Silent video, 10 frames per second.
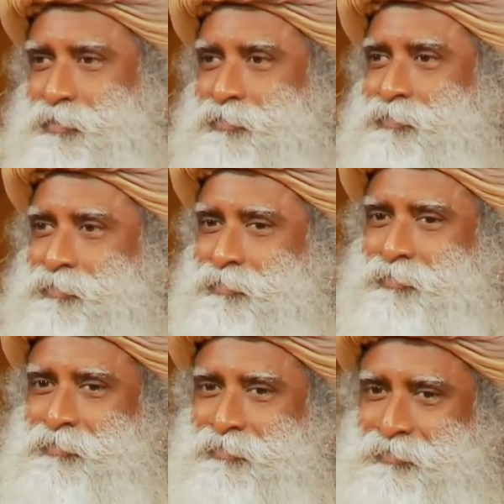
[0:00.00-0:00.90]

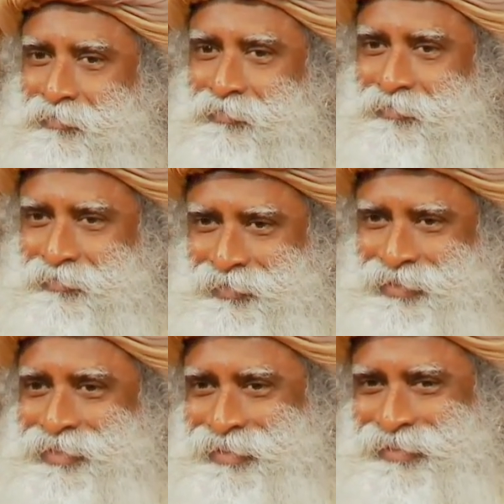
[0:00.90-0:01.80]

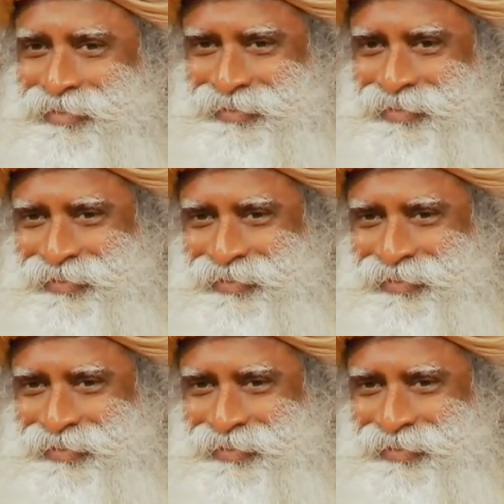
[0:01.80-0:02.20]
[no speech]